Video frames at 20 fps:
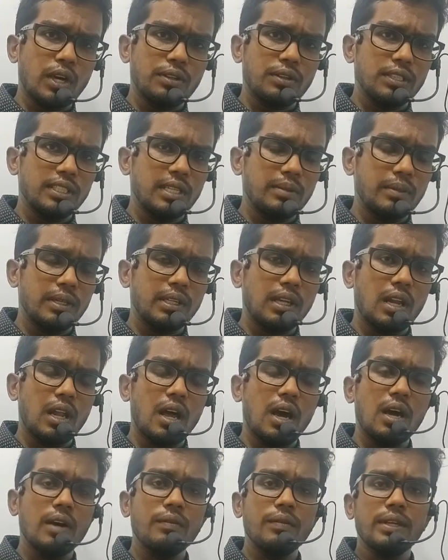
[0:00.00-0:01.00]
oxygen, but
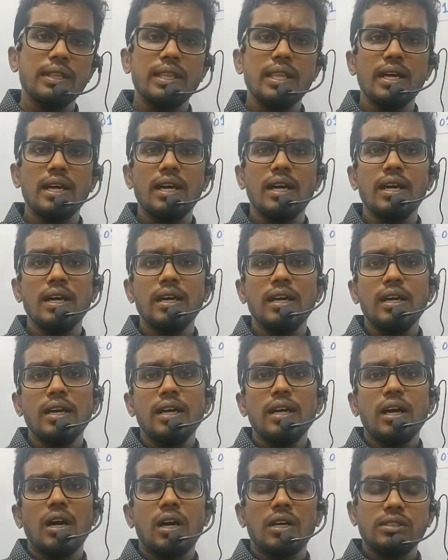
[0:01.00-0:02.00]
along with the
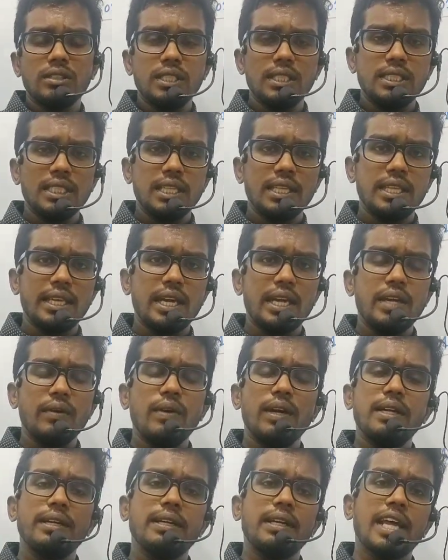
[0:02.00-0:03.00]
oxygen, they
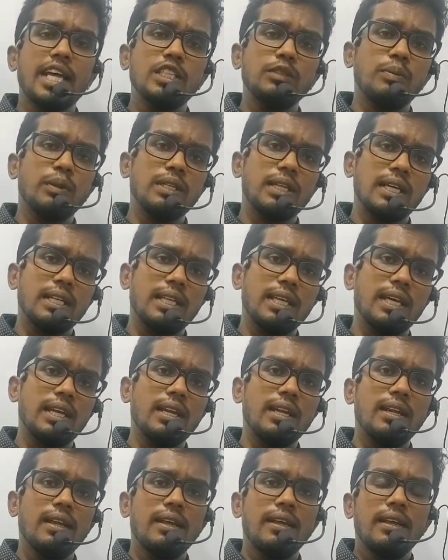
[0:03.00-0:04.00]
even transport
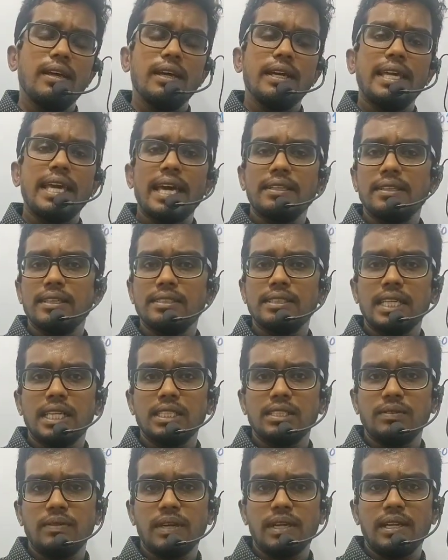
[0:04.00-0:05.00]
other gases
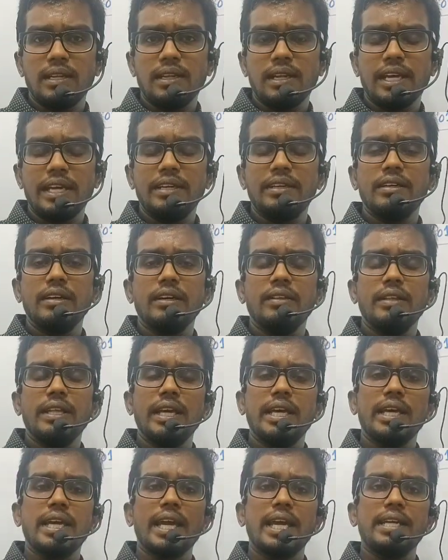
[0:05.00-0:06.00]
as well. Like
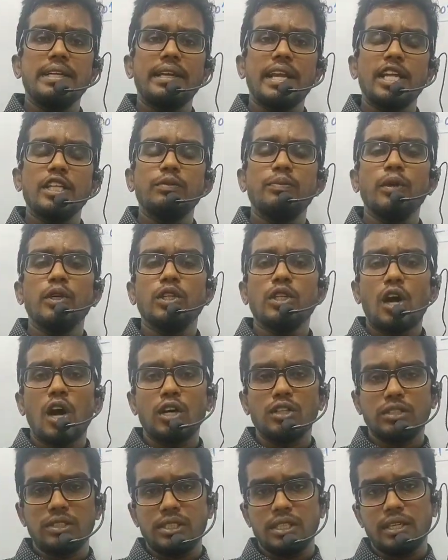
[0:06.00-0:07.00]
they can transport
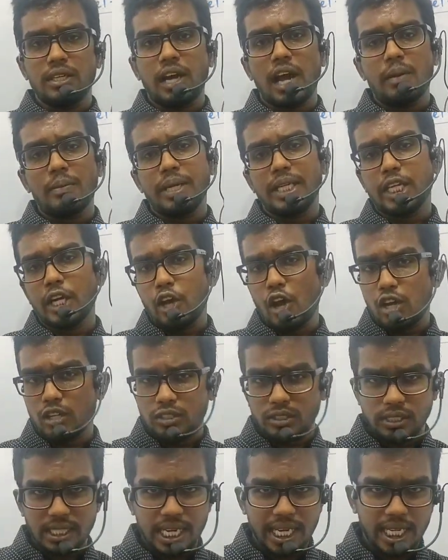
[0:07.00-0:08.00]
carbon
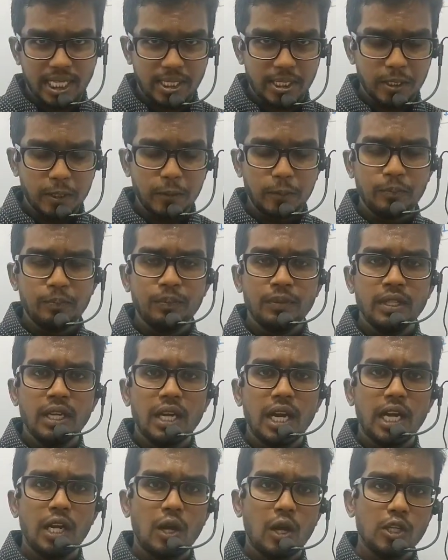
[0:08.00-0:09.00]
dioxide
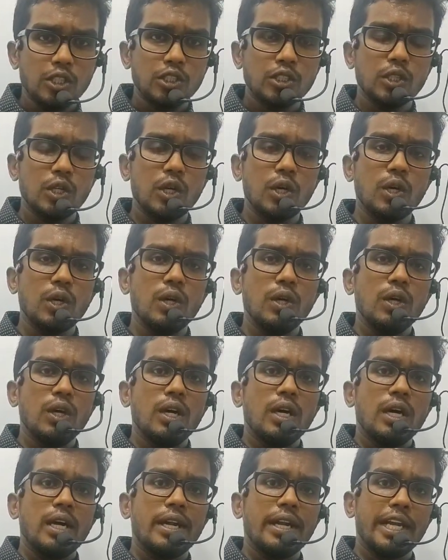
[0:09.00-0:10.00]
and also
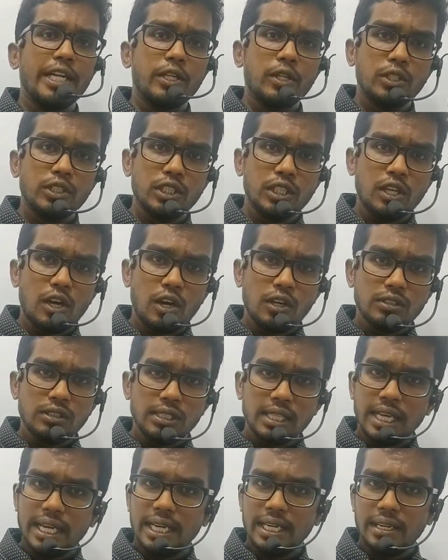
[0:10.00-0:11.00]
nitrogen
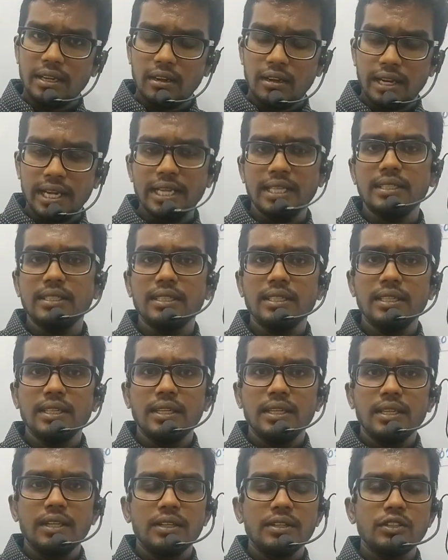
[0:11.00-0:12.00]
oxide, alright?
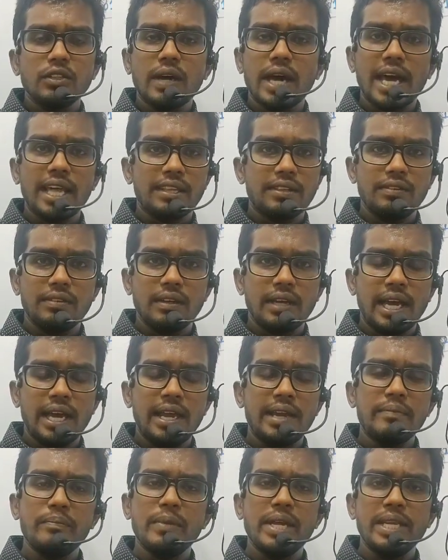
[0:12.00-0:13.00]
So,
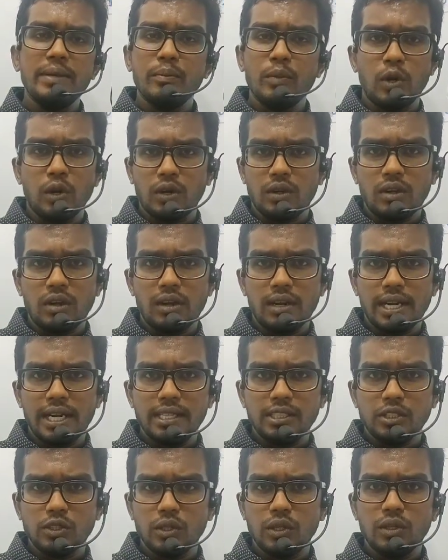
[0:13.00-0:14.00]
and many more,
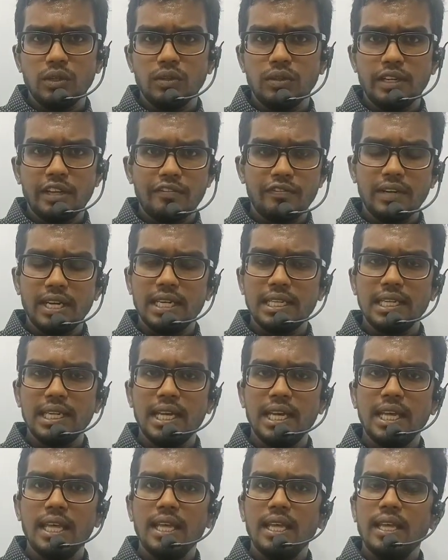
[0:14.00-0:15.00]
alright? So,
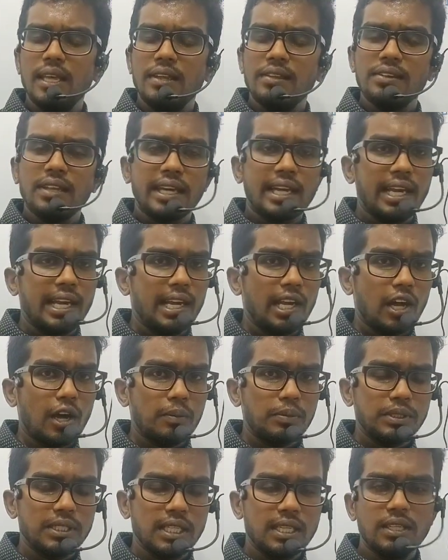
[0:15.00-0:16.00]
definitely, second
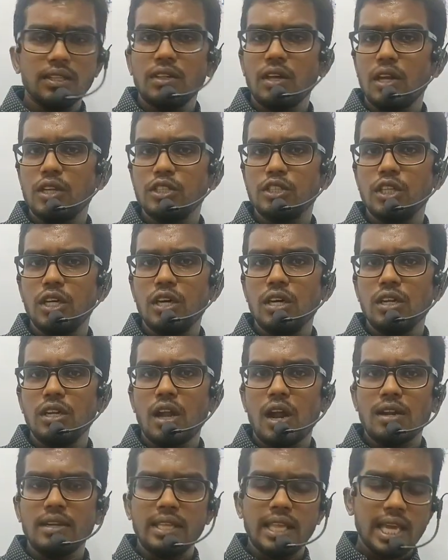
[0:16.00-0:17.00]
option is also
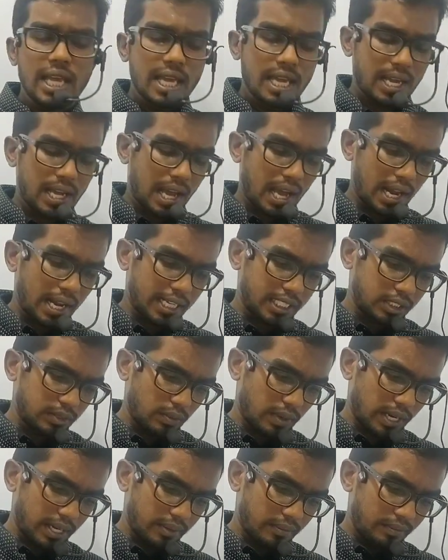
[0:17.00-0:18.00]
not the correct
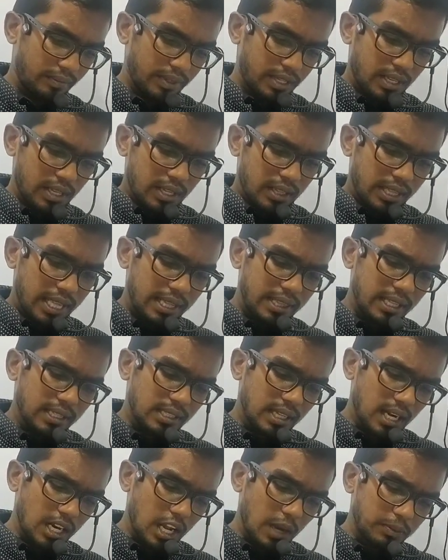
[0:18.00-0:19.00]
one. Then the
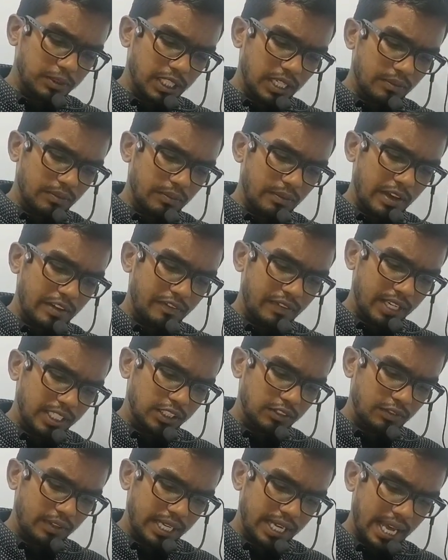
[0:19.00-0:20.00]
third option, my
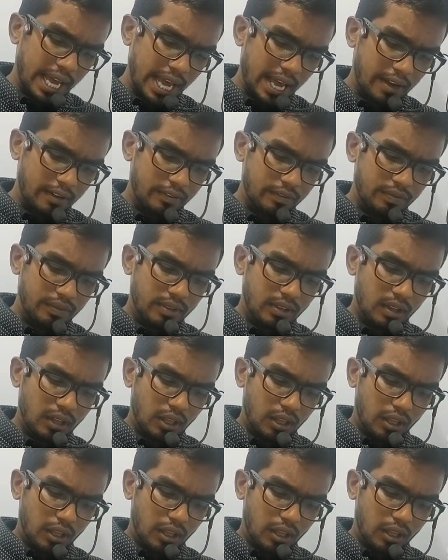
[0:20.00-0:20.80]
friends, we have